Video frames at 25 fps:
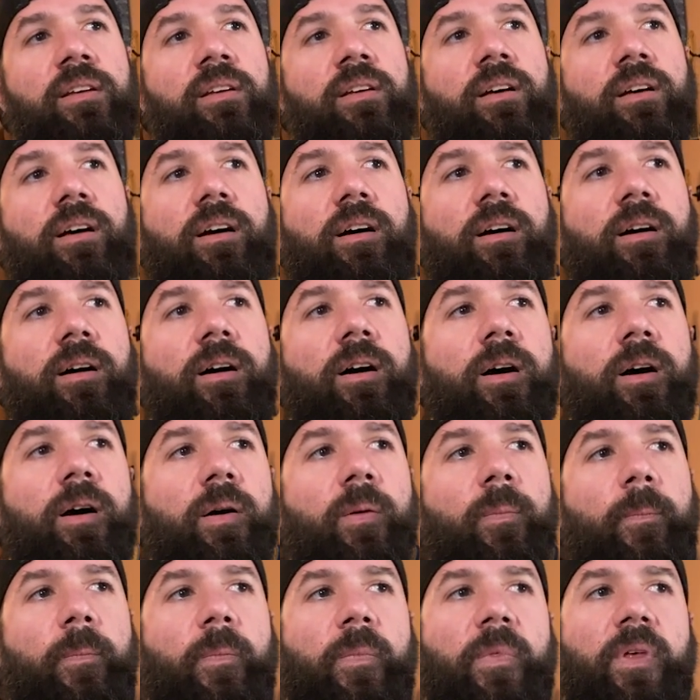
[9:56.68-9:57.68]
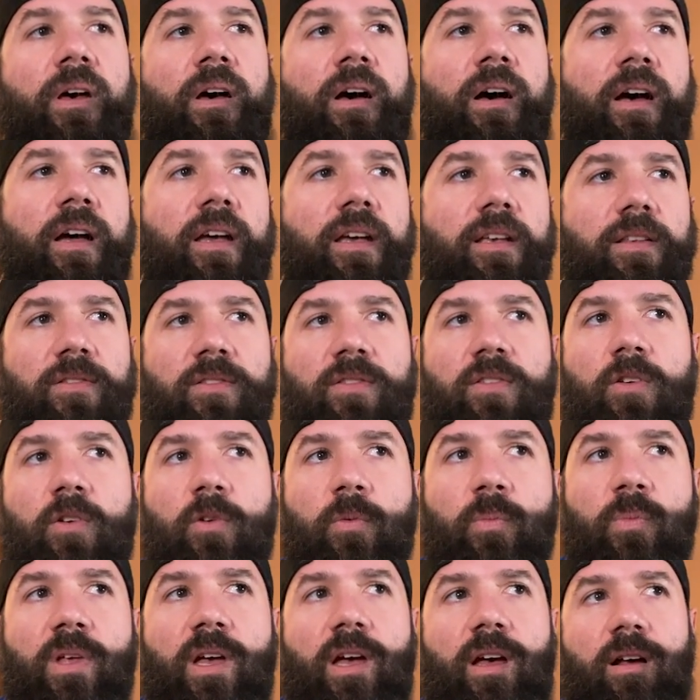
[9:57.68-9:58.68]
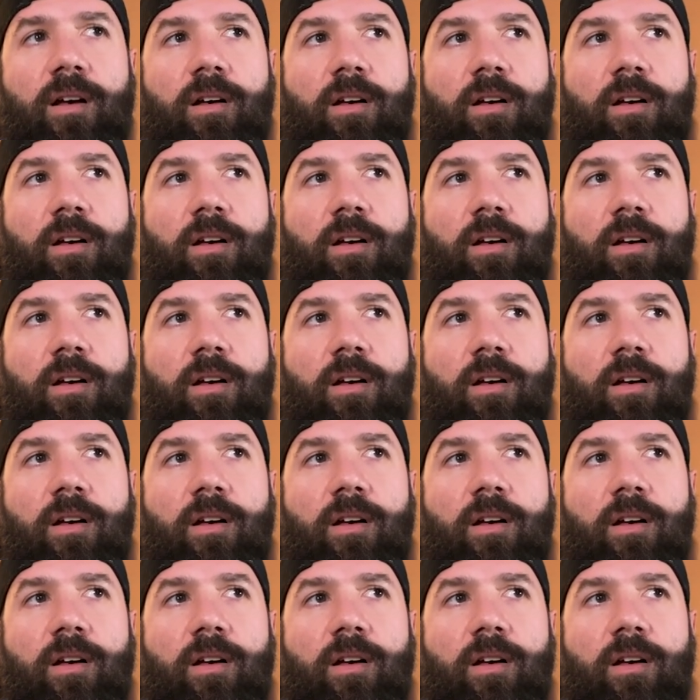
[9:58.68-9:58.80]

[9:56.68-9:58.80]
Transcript: Um, I assume that